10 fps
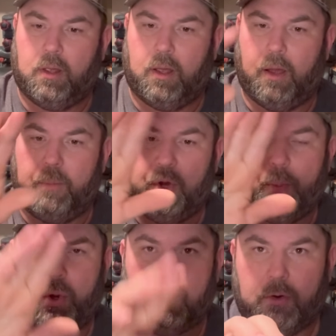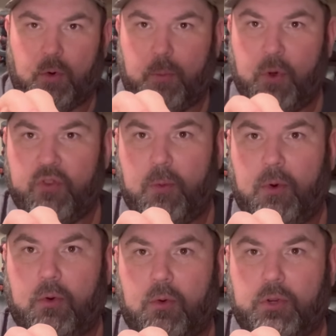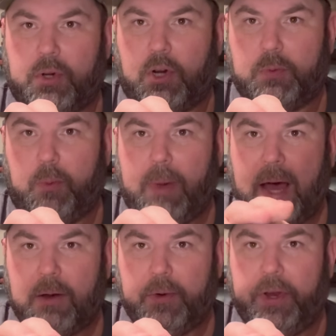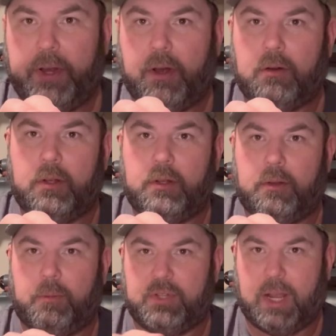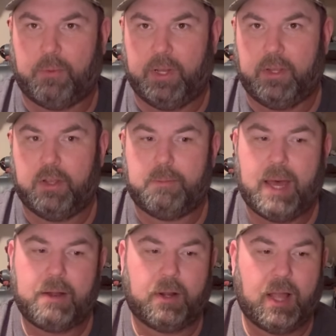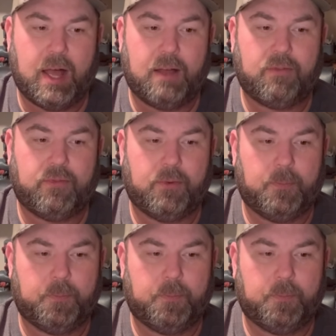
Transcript: You can put a removable or rechargeable battery in on it. It's got really good battery life.